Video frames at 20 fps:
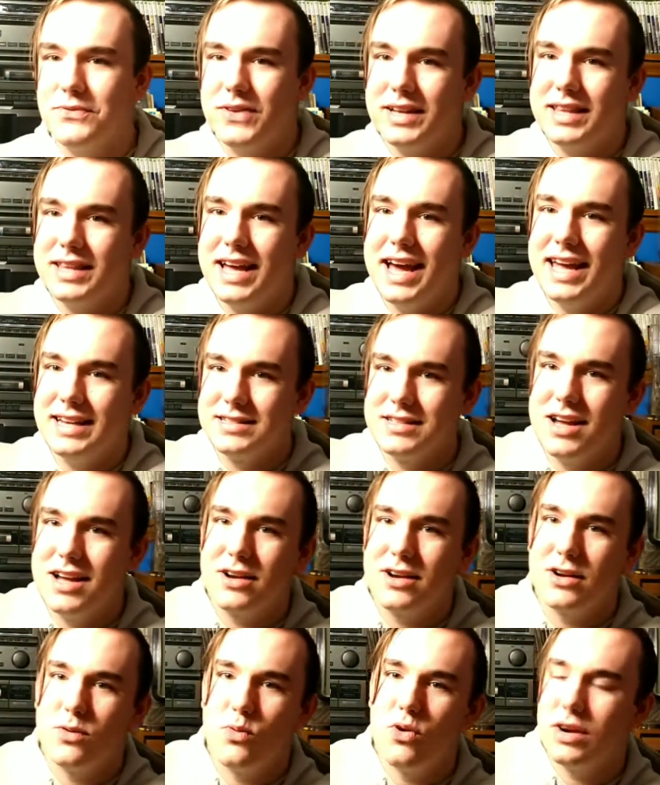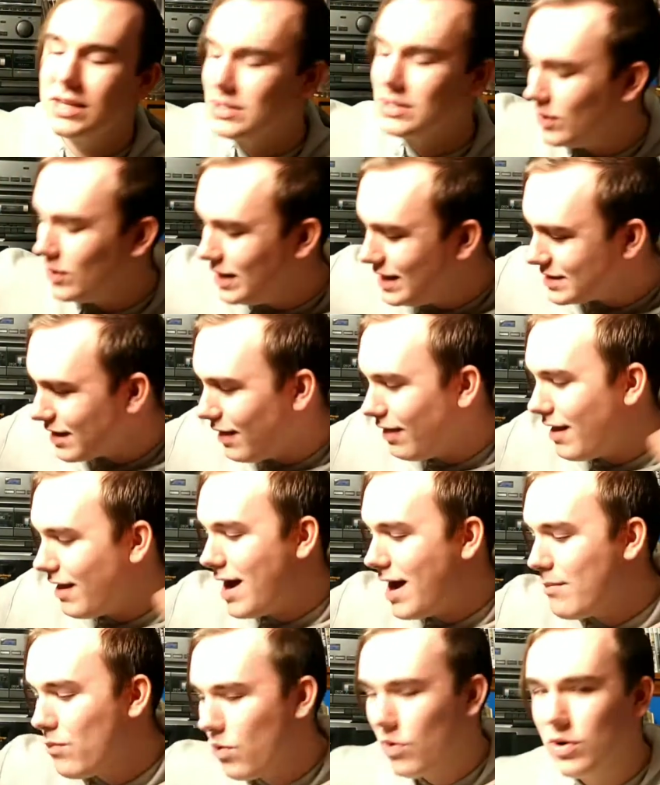like that, it's not going to work. So it is a
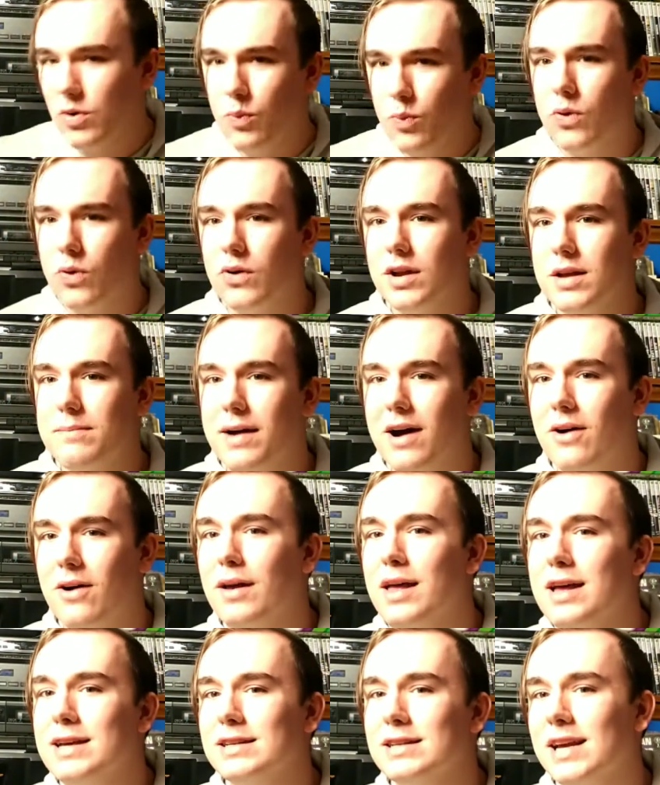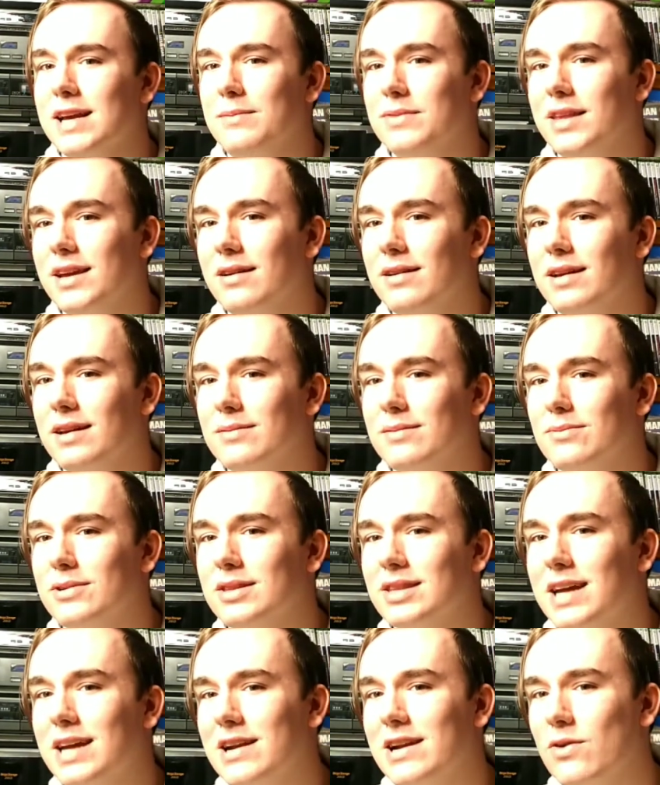lot more to worry about. Same thing
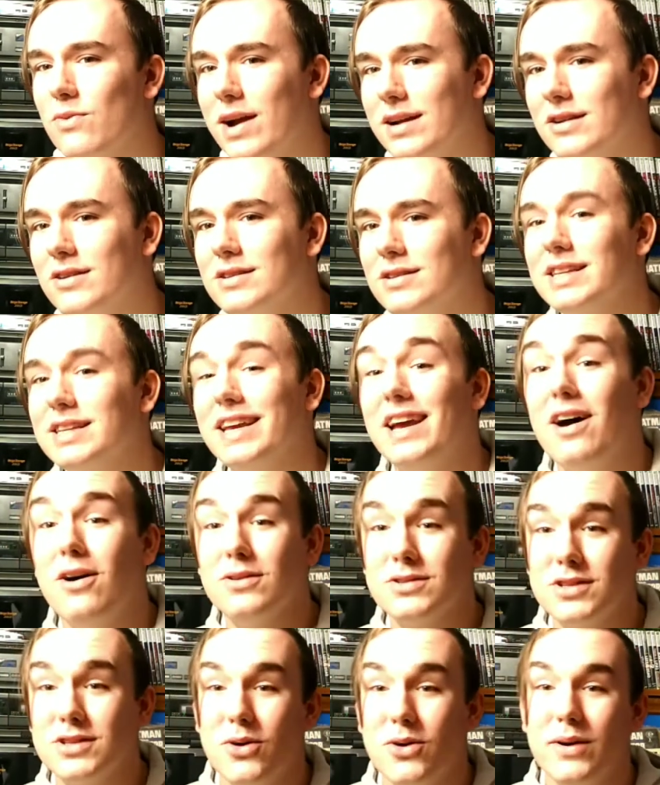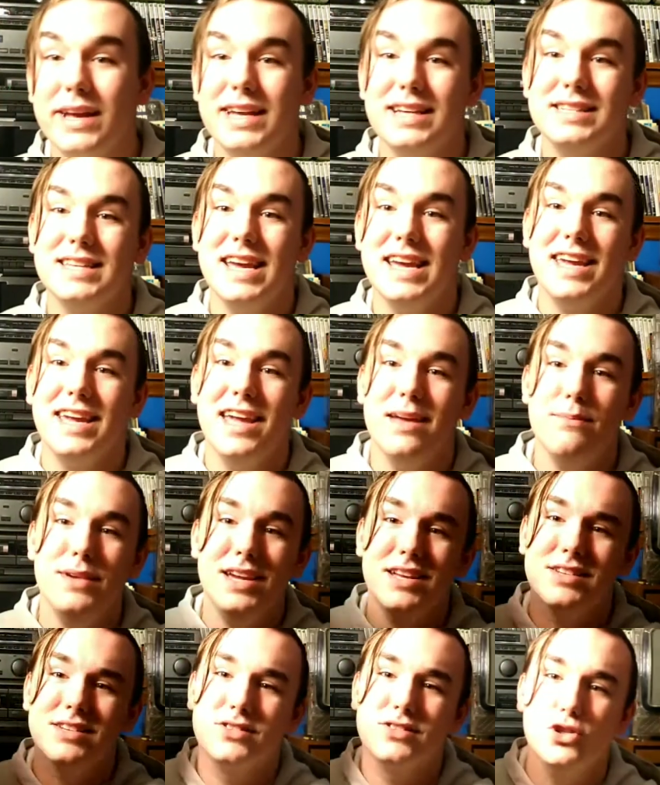with kind of records also, is it can't be
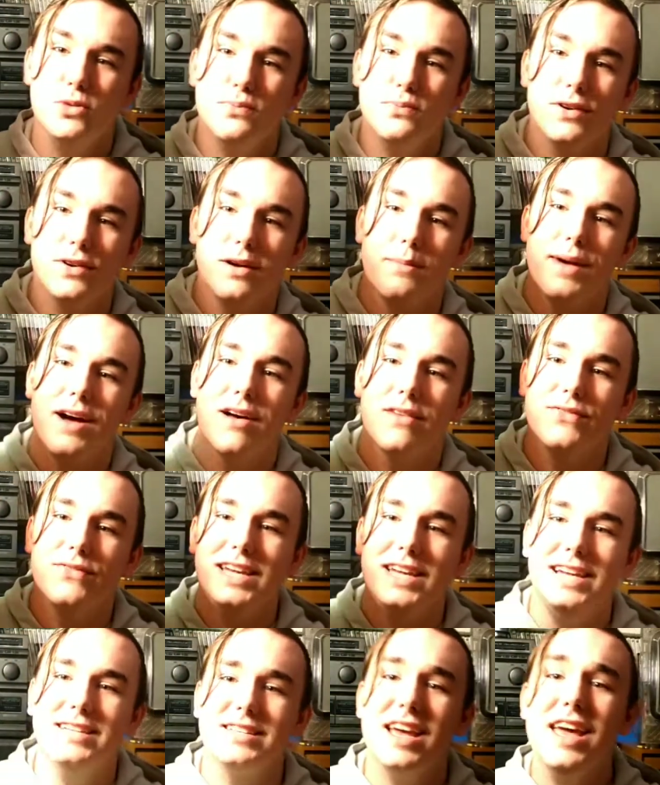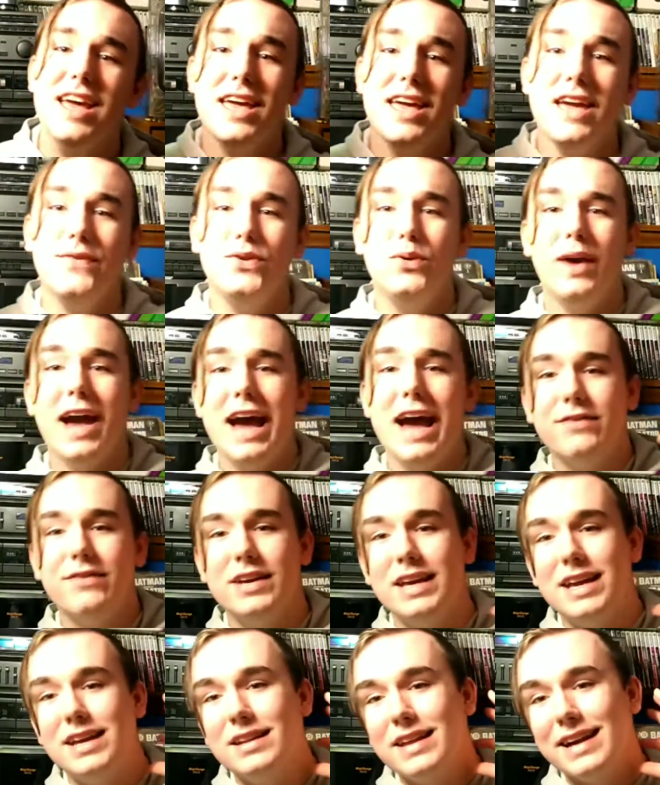in super amount of heat. If you have it
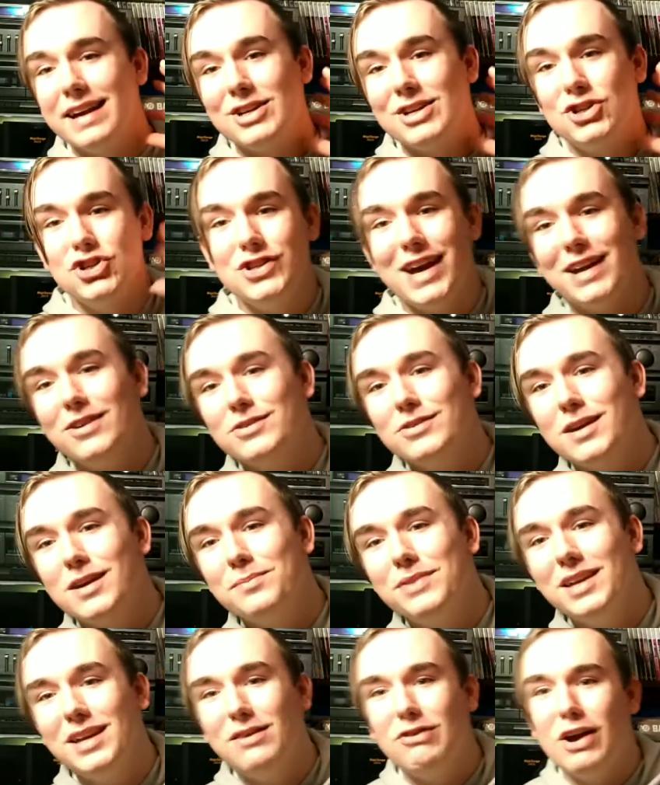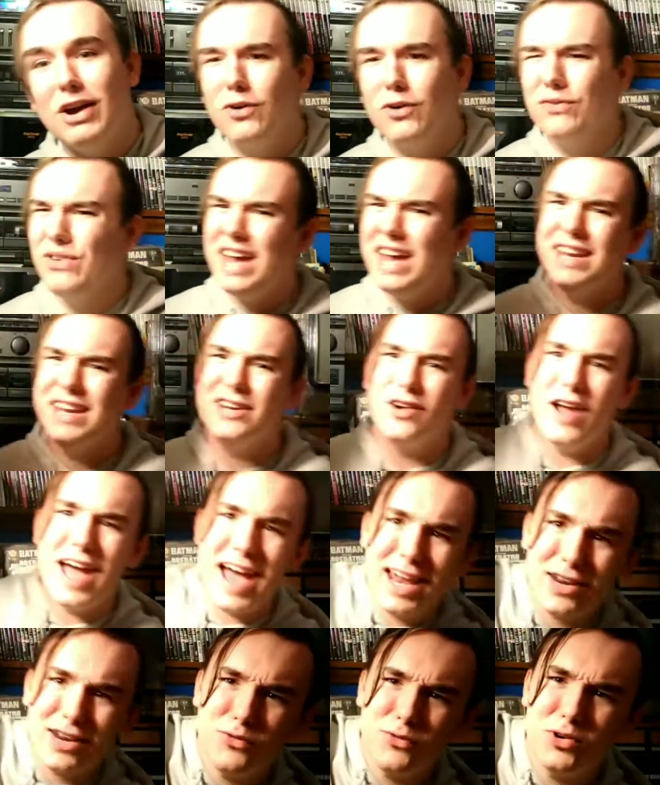in like a shed or something, or if you had it in your
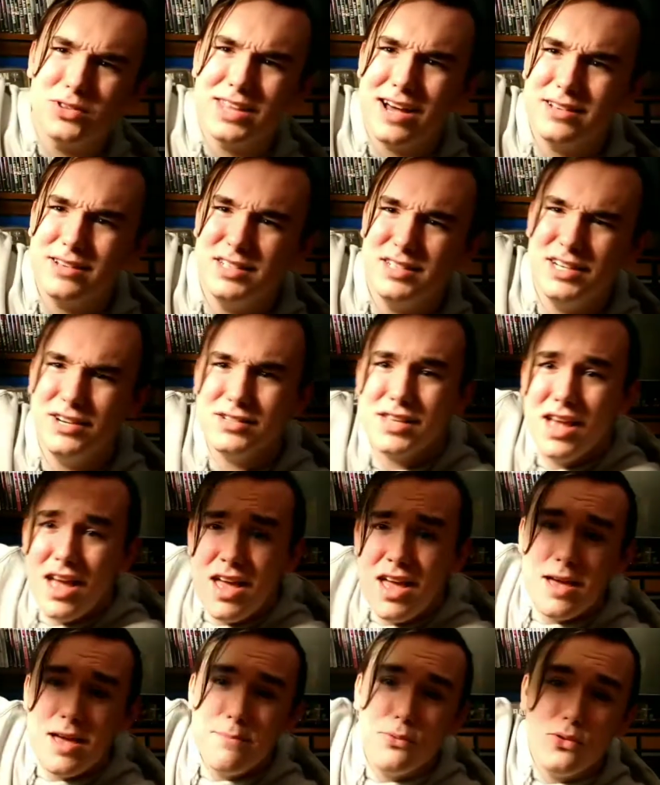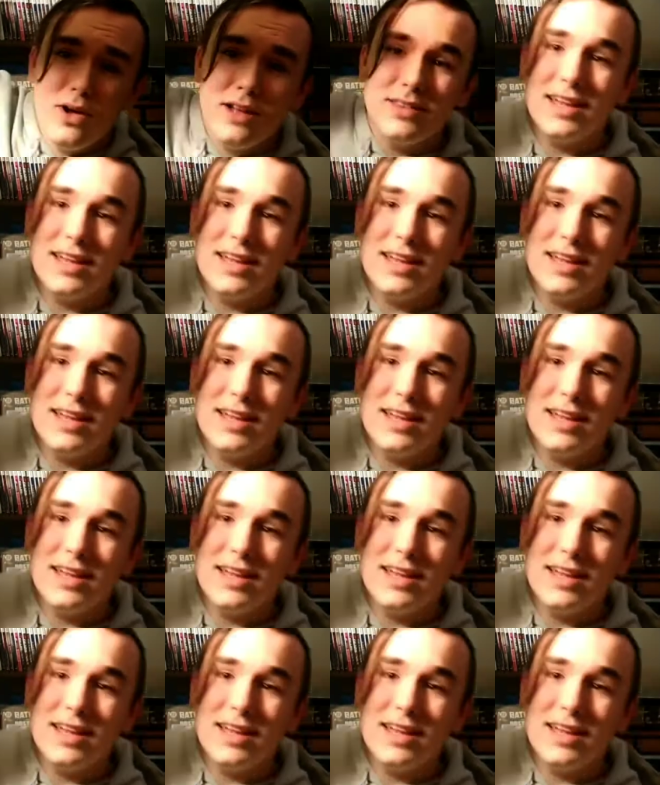attic for 1,000 years and pull out